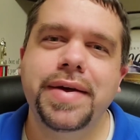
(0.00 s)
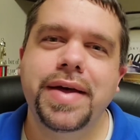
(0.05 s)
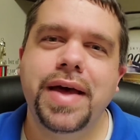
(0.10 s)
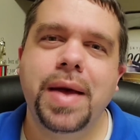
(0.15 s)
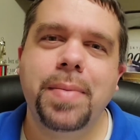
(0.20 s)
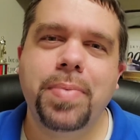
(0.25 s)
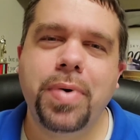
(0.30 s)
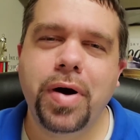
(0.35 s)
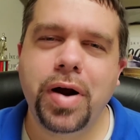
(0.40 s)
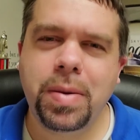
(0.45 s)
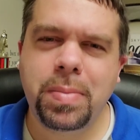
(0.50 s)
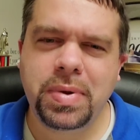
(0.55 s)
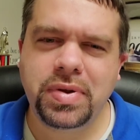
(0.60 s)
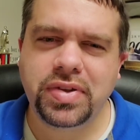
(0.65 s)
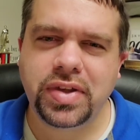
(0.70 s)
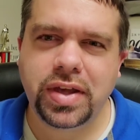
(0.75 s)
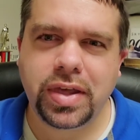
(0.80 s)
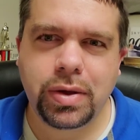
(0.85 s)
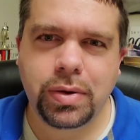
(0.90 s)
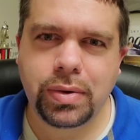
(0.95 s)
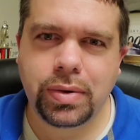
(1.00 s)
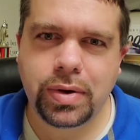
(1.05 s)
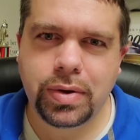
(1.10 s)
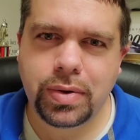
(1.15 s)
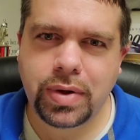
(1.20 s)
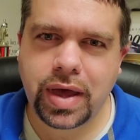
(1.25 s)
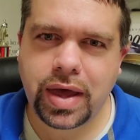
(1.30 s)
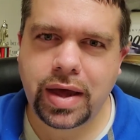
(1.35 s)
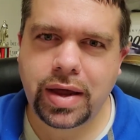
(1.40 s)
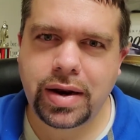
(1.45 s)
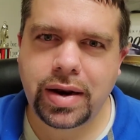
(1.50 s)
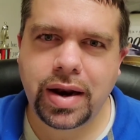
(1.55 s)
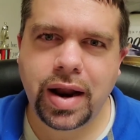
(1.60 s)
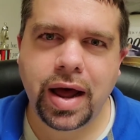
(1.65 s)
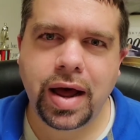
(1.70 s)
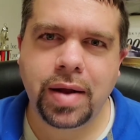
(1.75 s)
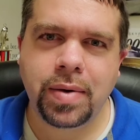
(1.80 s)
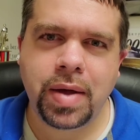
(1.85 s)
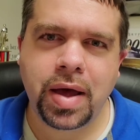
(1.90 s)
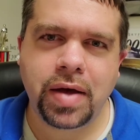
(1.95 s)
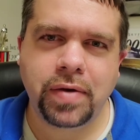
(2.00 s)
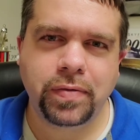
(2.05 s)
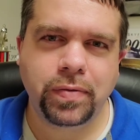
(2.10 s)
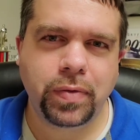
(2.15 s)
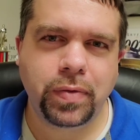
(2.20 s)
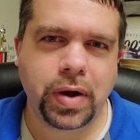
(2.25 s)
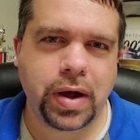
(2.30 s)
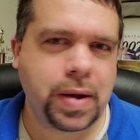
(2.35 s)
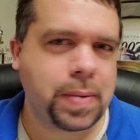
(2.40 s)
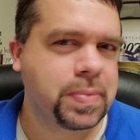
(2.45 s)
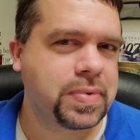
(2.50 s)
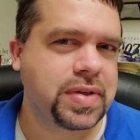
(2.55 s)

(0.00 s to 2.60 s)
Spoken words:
And part of me is like, you can't not have ramps.